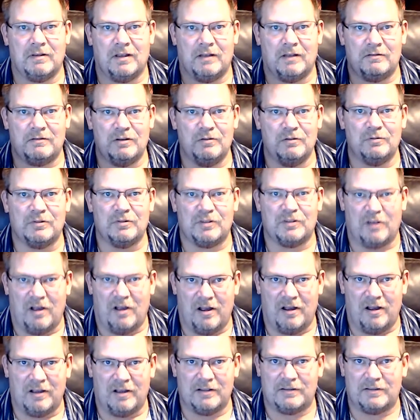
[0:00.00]
Newton's
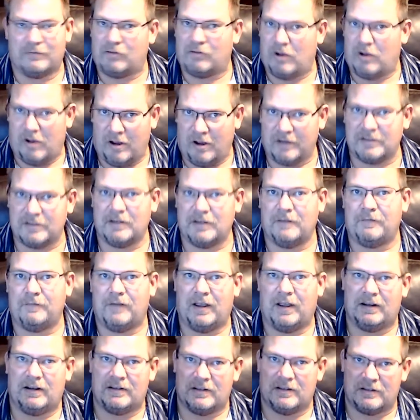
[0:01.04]
laws of cause and
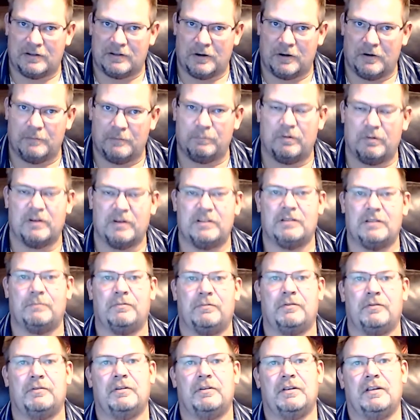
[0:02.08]
effect, his 3rd
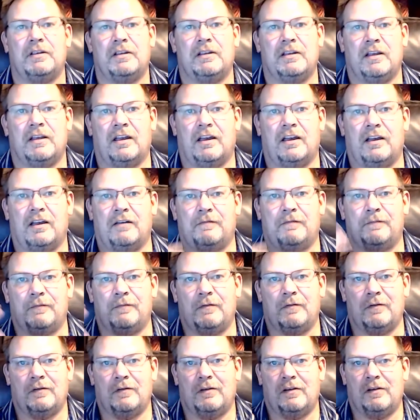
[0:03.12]
principle.
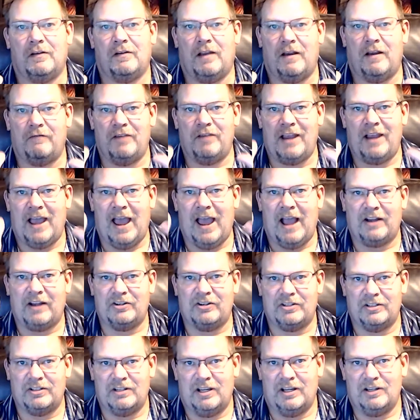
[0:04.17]
Every
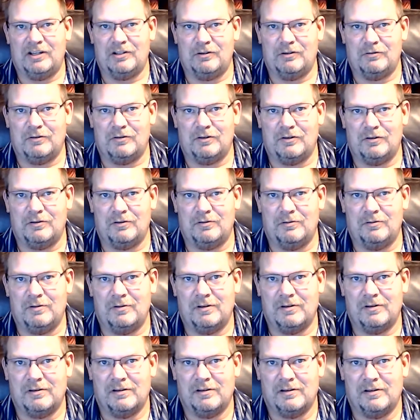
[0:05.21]
action that you do,
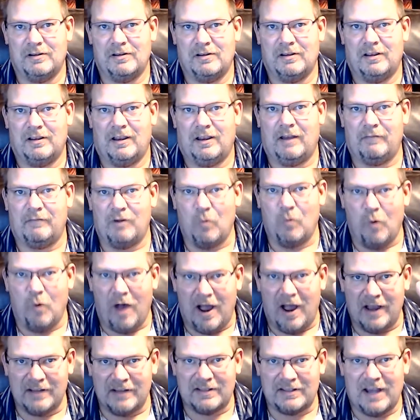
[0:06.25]
every
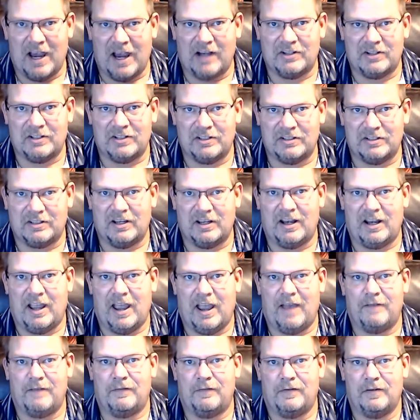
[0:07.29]
wise action is going to
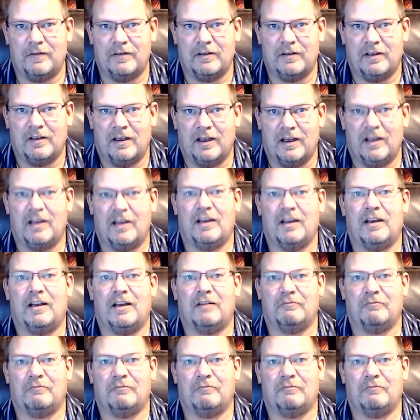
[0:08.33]
have a